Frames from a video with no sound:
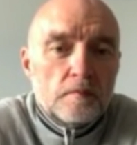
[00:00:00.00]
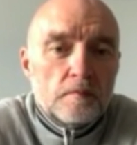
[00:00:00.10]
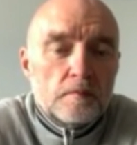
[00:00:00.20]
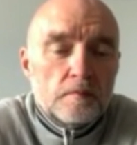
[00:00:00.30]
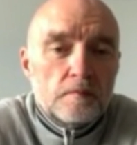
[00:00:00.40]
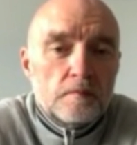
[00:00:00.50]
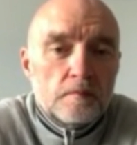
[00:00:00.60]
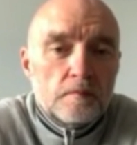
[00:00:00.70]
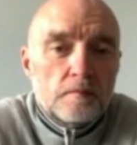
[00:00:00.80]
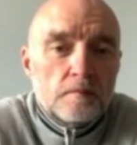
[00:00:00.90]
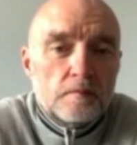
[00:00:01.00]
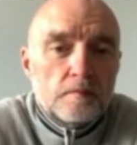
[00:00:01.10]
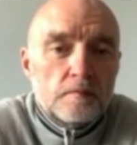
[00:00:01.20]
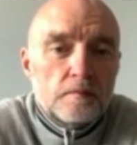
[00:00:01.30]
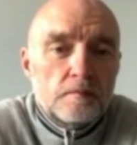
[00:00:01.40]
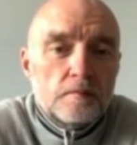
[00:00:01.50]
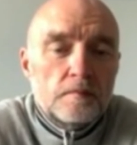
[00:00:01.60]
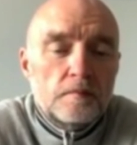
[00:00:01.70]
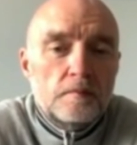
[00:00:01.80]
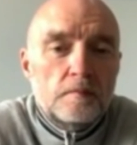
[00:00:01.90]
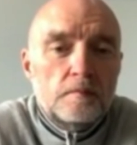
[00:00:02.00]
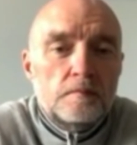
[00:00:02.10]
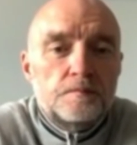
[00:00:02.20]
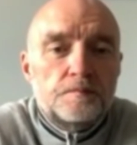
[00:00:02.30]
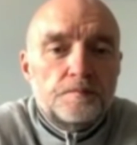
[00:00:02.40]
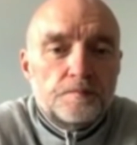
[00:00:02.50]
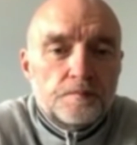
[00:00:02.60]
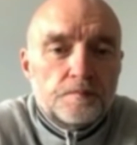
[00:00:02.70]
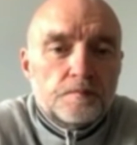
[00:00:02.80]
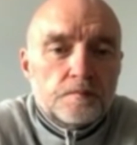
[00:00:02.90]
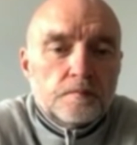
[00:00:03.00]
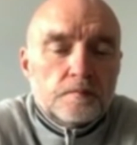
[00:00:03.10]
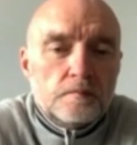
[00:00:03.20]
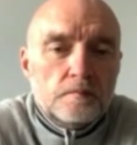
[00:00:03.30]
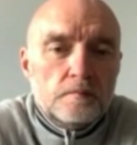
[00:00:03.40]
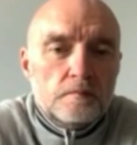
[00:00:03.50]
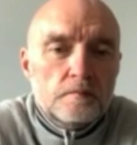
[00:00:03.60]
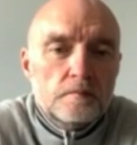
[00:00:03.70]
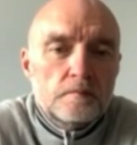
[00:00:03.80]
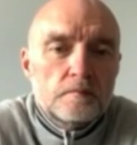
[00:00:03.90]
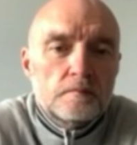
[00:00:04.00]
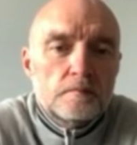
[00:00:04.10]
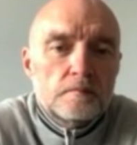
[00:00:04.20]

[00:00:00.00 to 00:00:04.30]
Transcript: (not speaking)